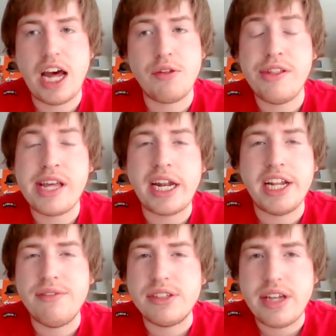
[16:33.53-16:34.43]
I don't think any
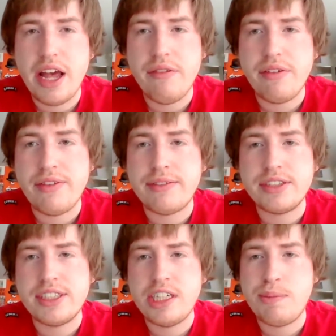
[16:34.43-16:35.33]
of us have. I've ever
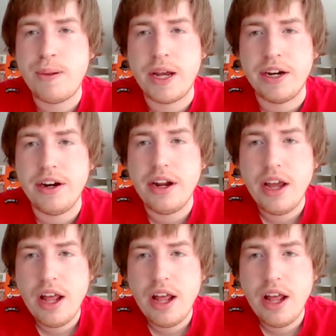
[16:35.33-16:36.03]
seen a player